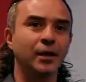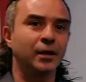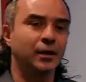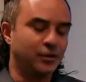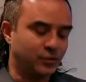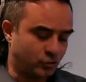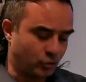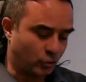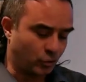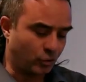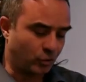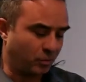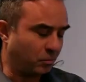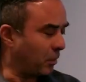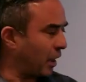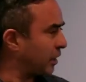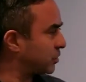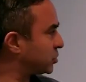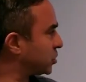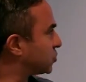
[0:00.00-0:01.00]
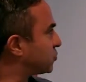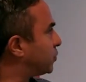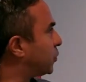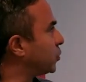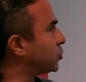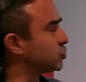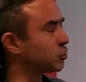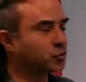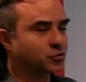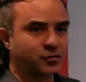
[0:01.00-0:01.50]
So I just
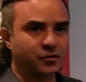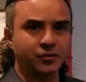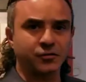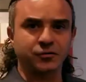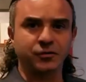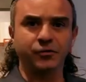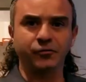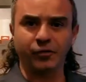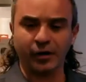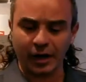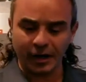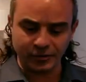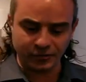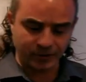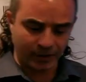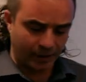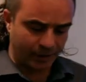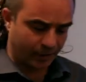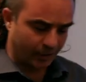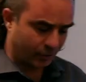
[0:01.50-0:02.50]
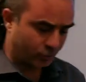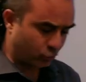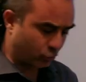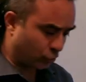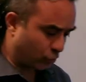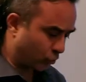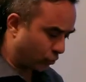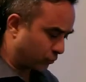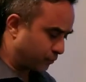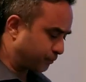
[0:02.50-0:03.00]
purchased this device, I get
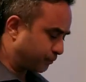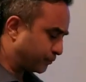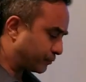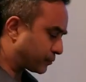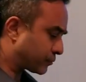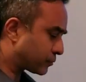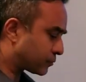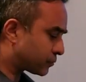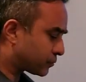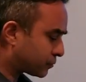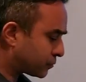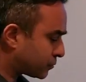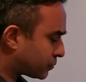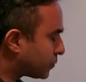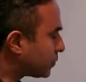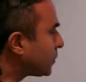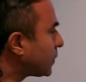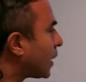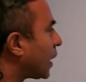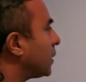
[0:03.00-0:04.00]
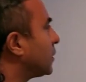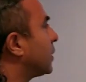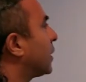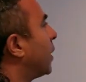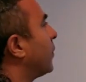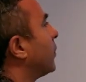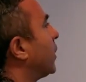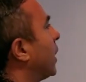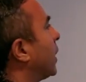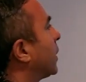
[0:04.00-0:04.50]
home,
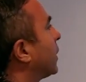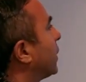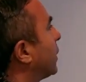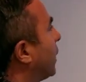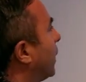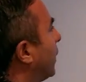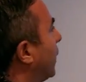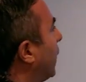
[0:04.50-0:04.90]
I'm like, uh,